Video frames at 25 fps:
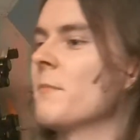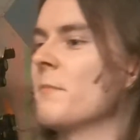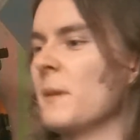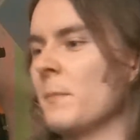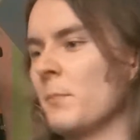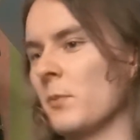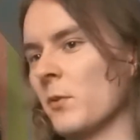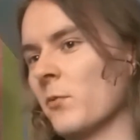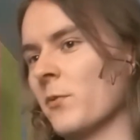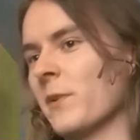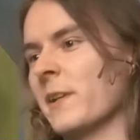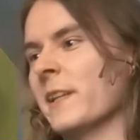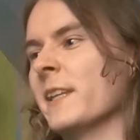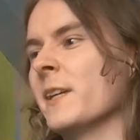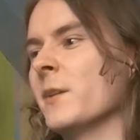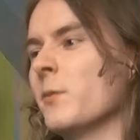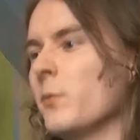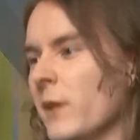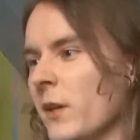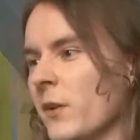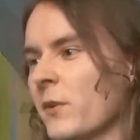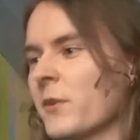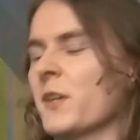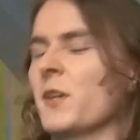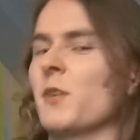People really
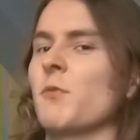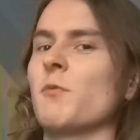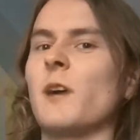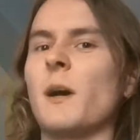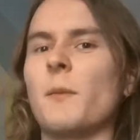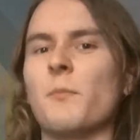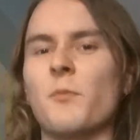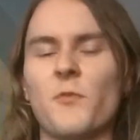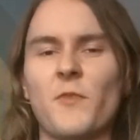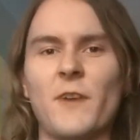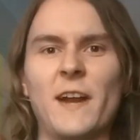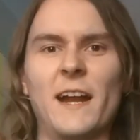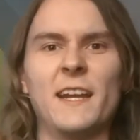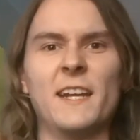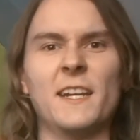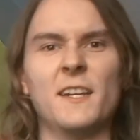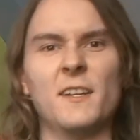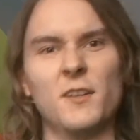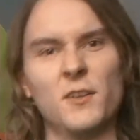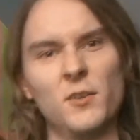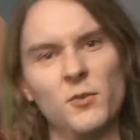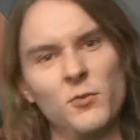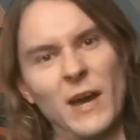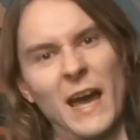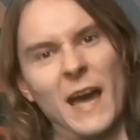will queue up for
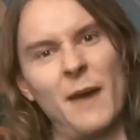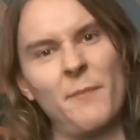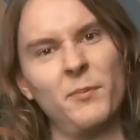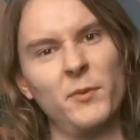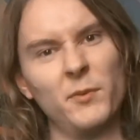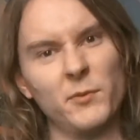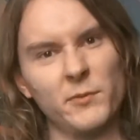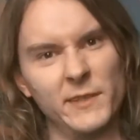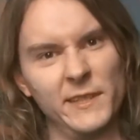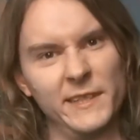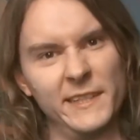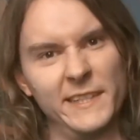any new Apple